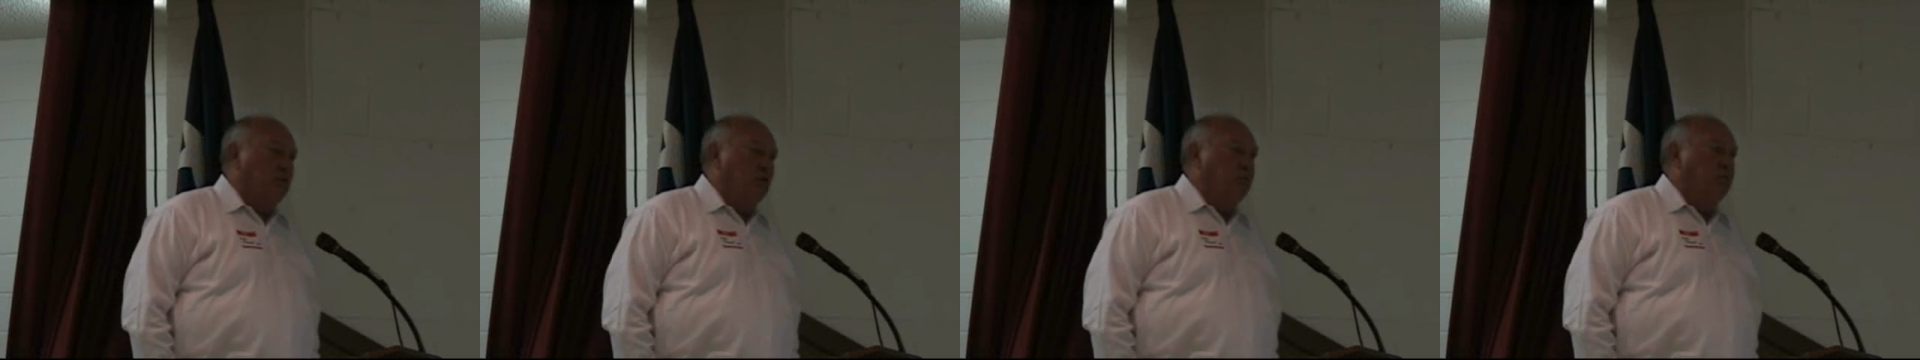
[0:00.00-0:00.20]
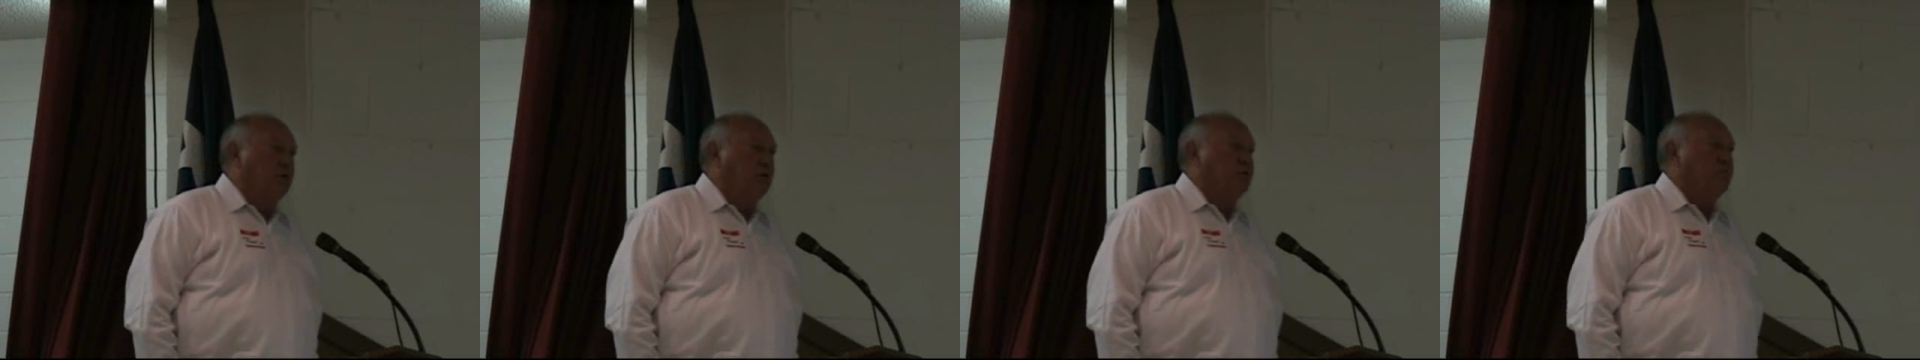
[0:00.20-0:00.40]

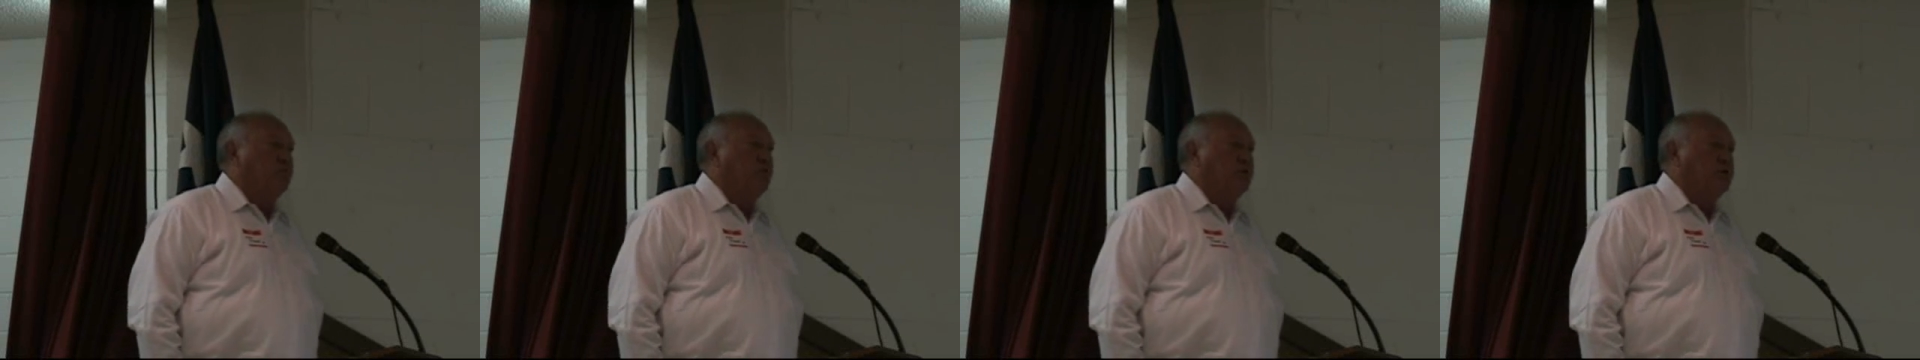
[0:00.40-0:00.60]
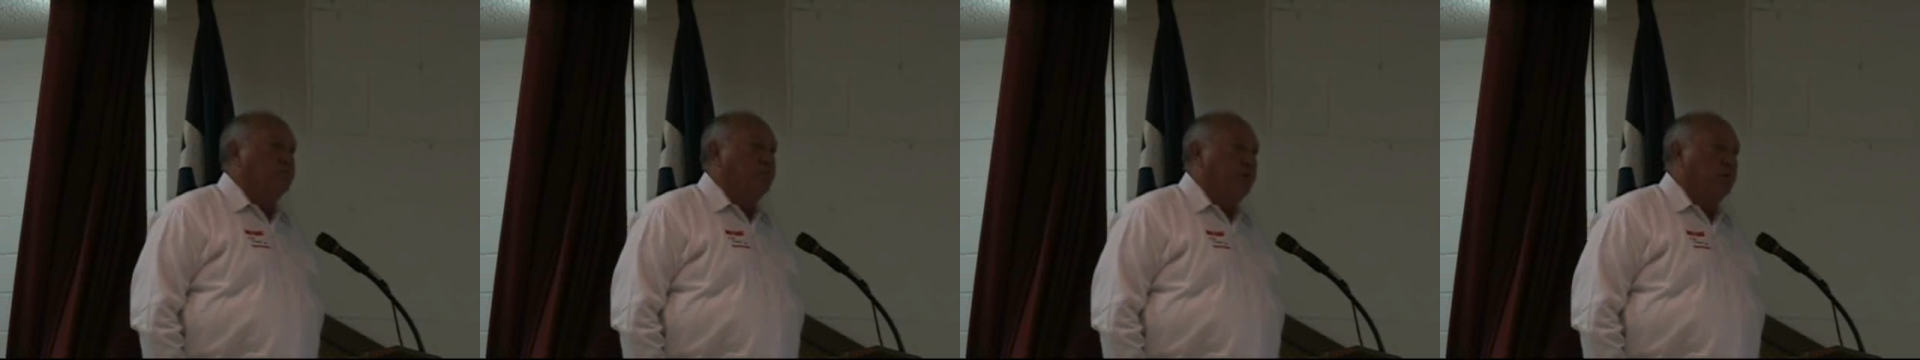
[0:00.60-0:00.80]

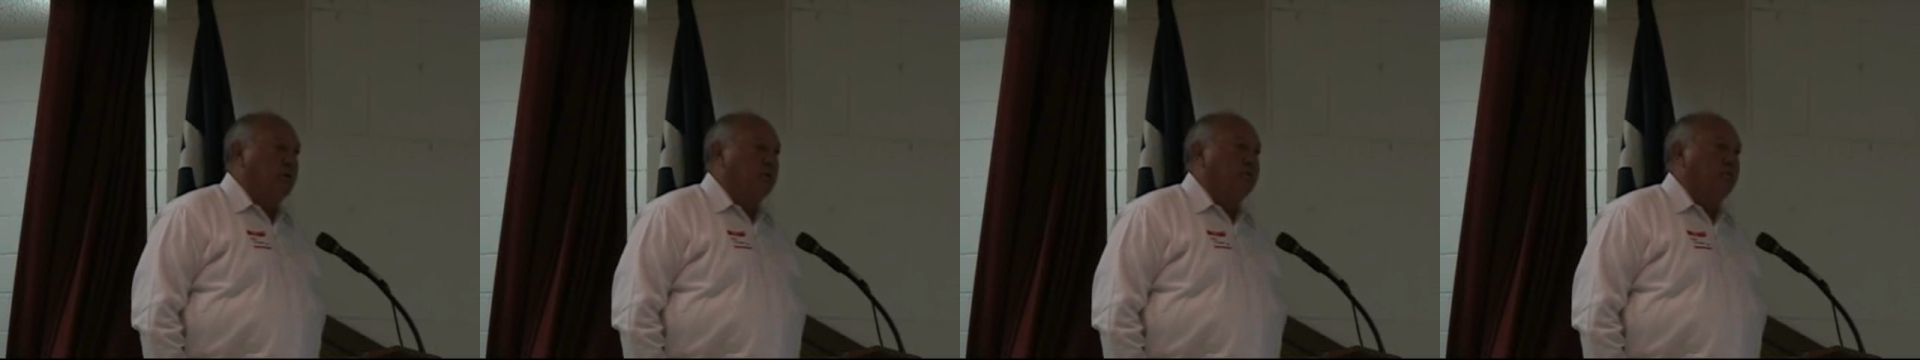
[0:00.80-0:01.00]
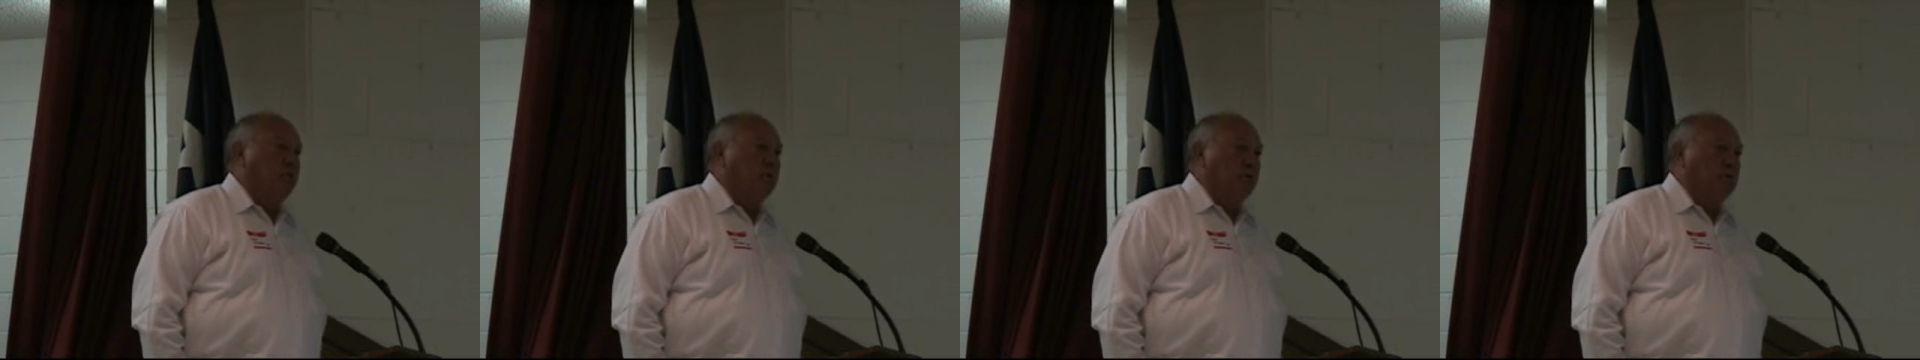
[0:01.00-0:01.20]
because during
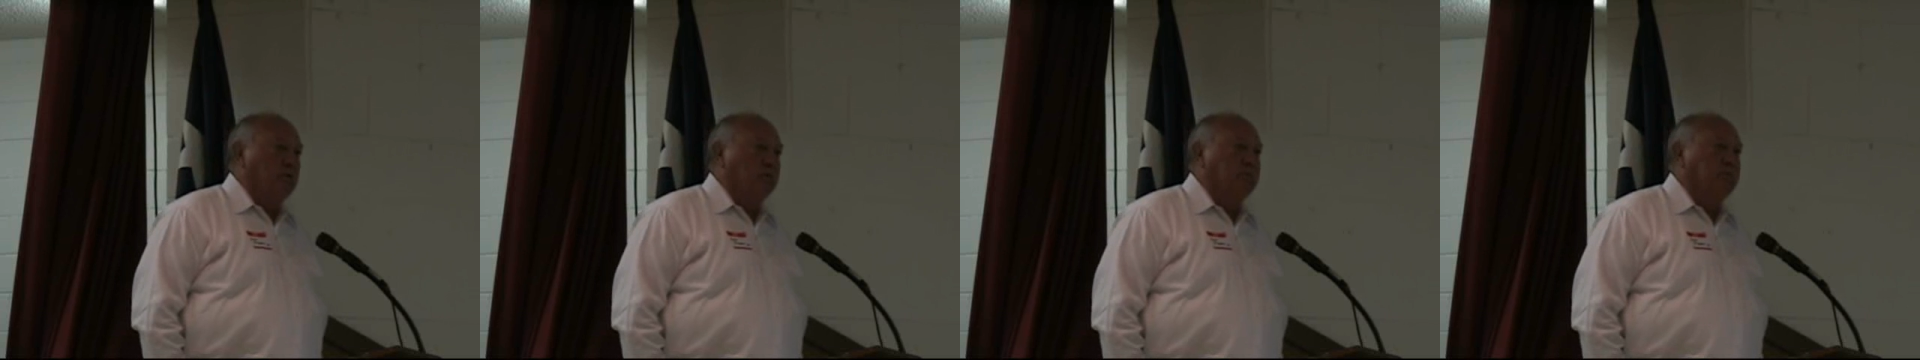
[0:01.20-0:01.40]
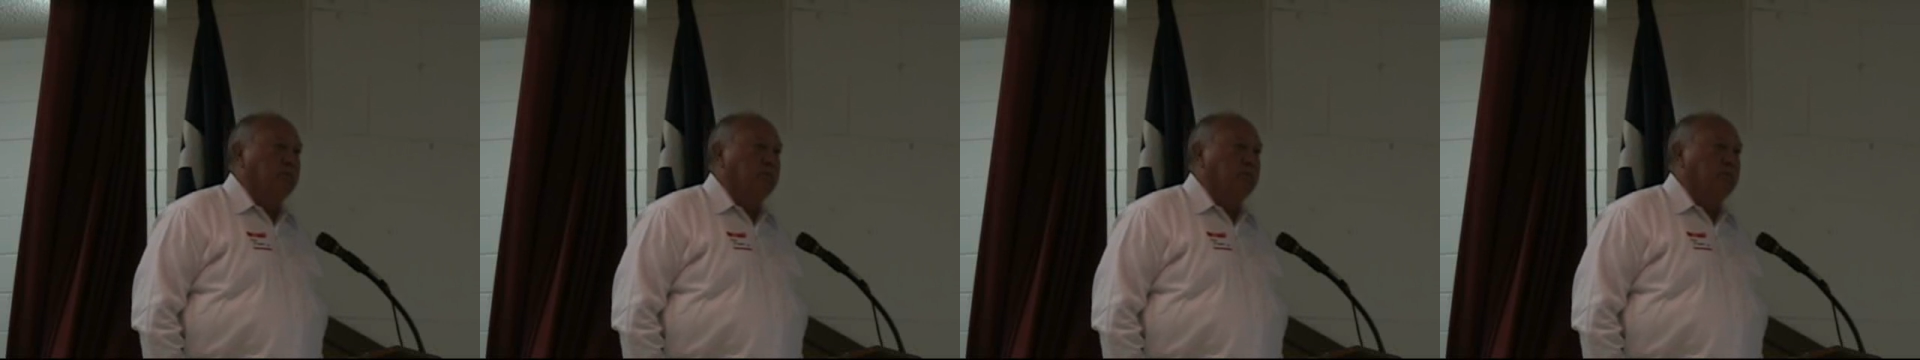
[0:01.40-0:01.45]
World War